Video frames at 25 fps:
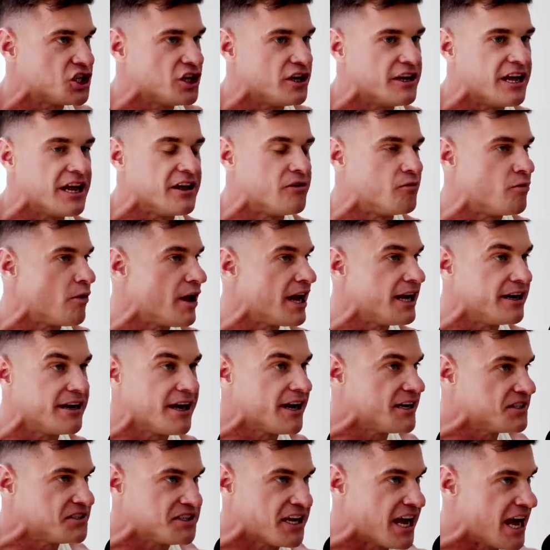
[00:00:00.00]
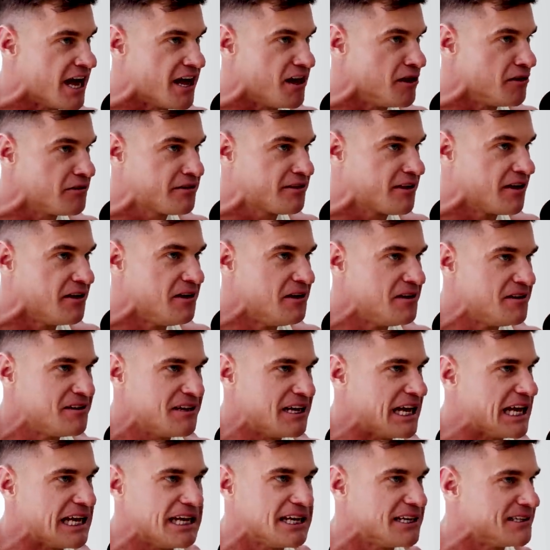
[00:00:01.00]
Yeah, yeah. Radiates health
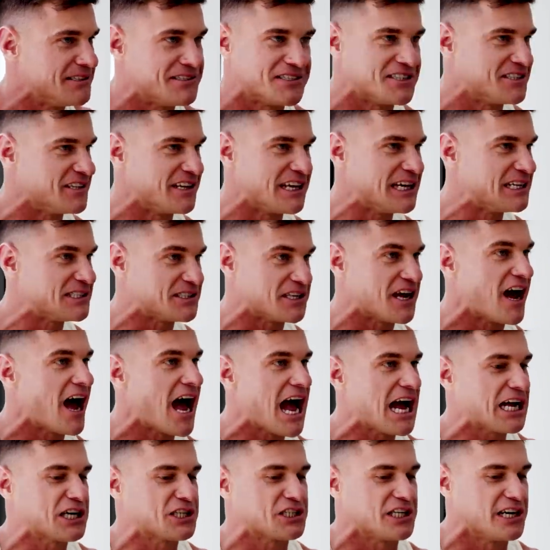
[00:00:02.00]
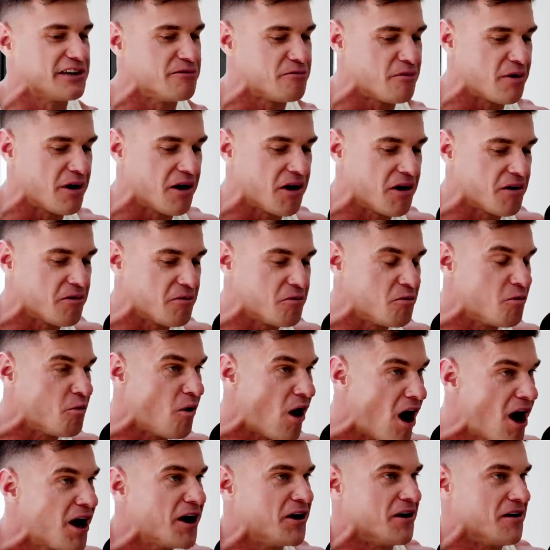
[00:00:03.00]
Yes, exactly. Actually, we're
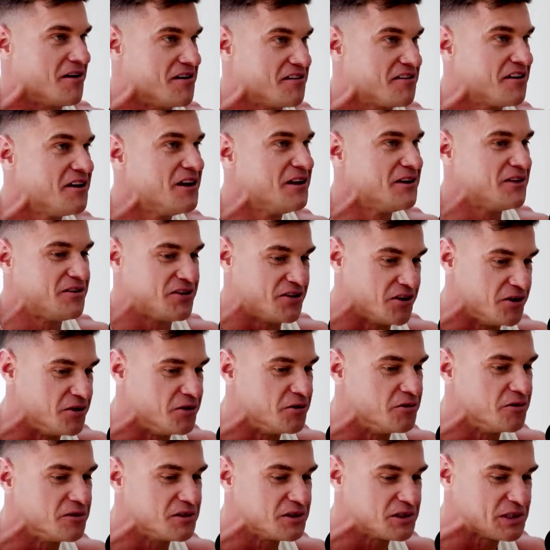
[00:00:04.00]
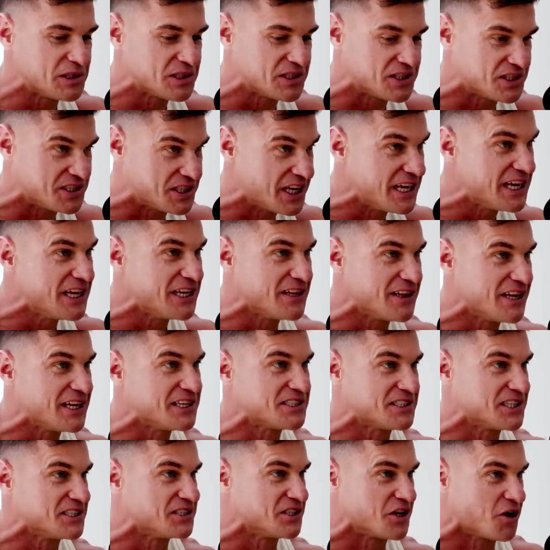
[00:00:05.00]
wired yeah. to see
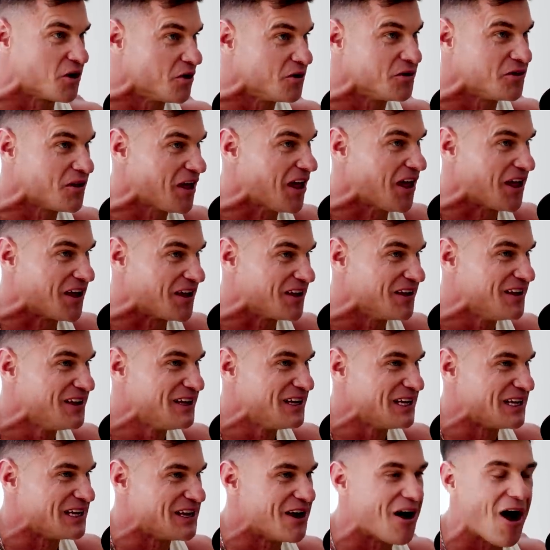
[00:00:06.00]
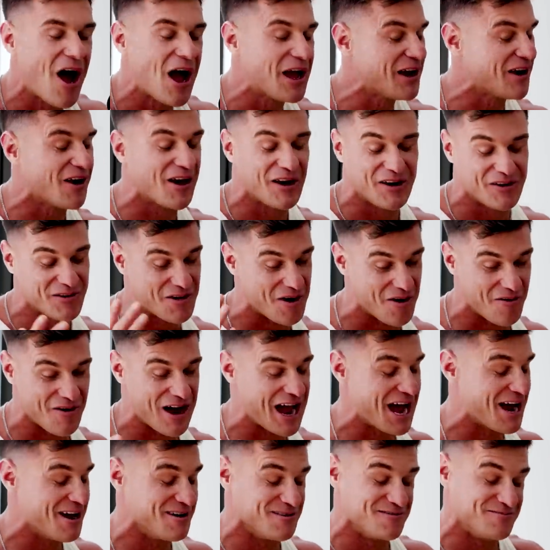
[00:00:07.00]
this as a good thing. Yeah. You know, I, I don't know
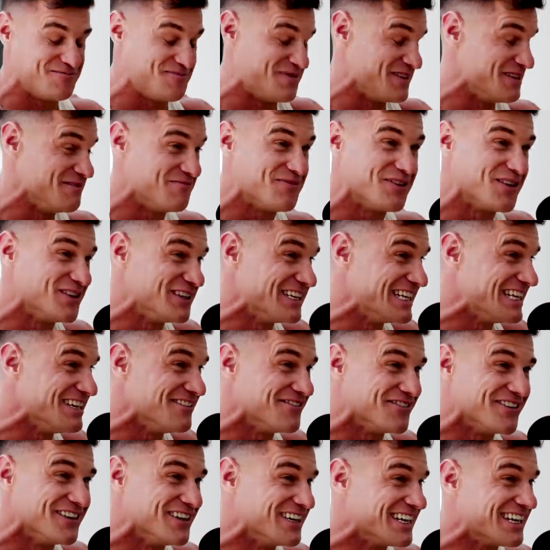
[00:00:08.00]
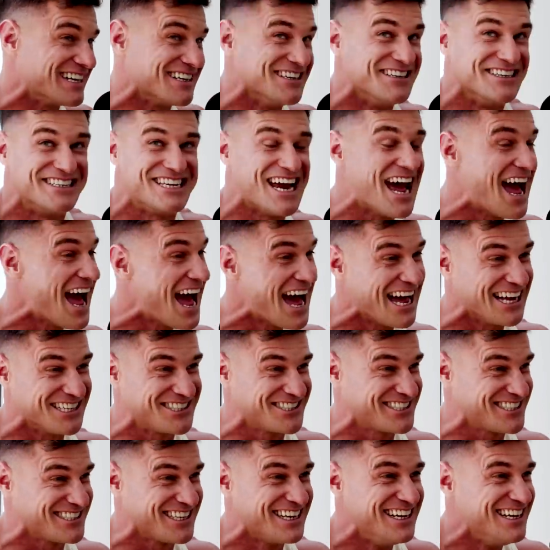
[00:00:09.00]
how people even
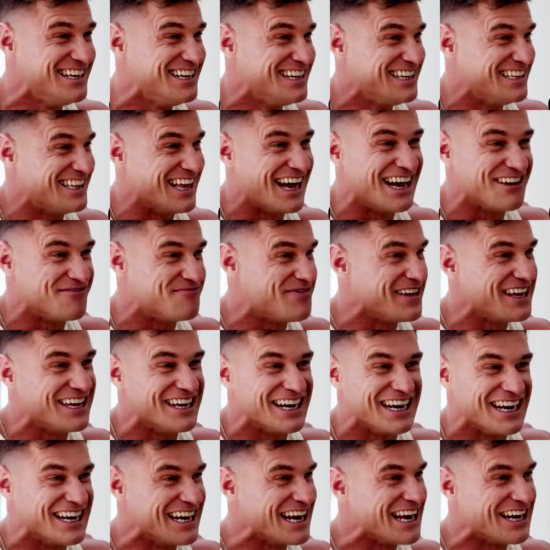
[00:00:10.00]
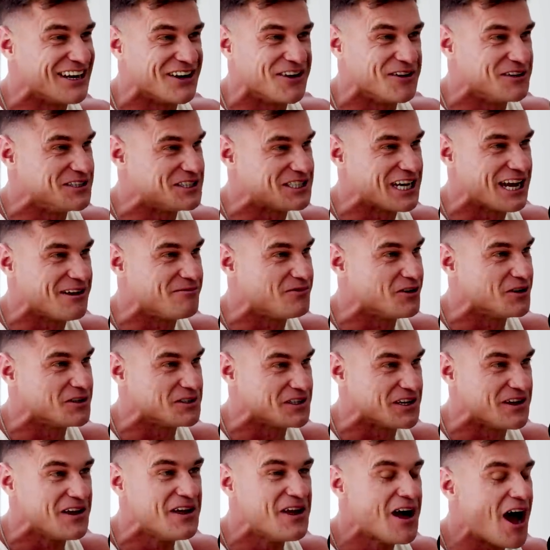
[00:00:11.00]
contest that being in good shape
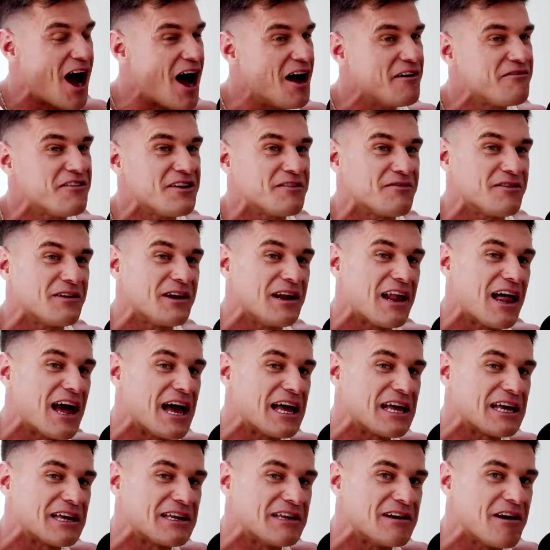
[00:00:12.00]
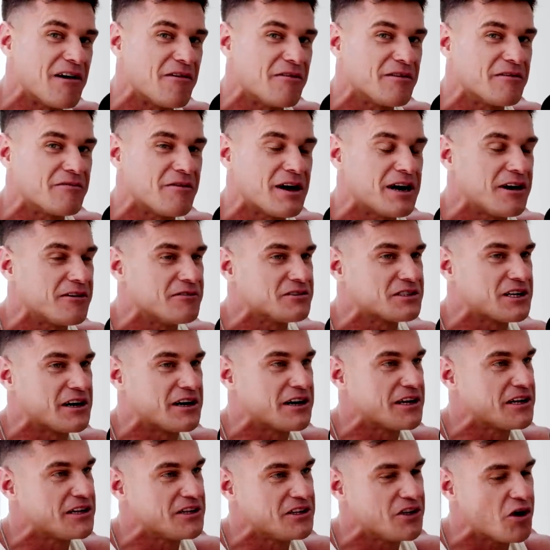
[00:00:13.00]
doesn't. I'd even like, you know, when I was
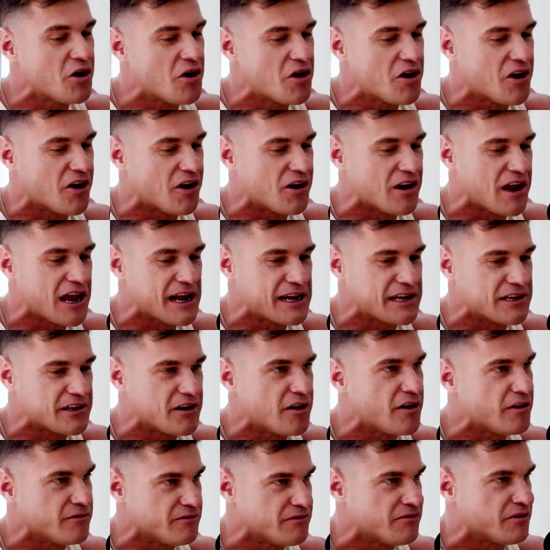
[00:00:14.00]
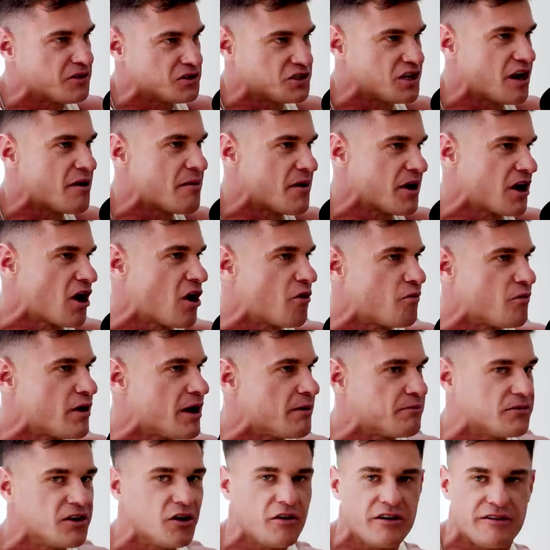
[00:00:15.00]
kind of younger, like, you uh, know, the first time I got
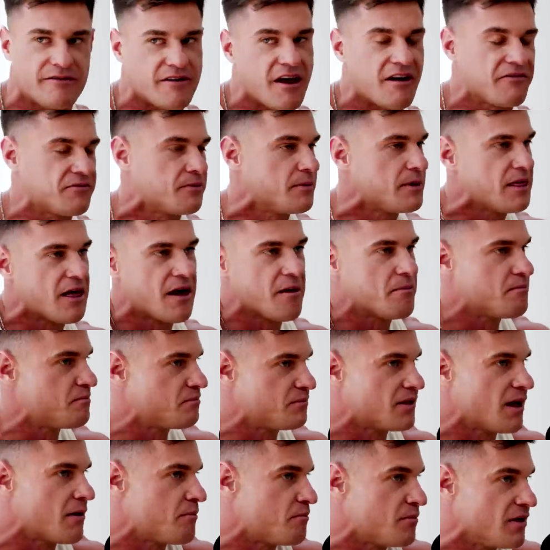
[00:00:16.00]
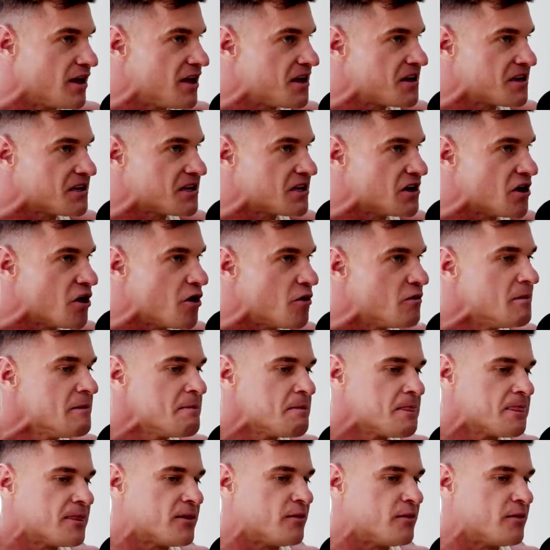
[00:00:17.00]
ripped, you don't even have to be that, that big, you know, mm.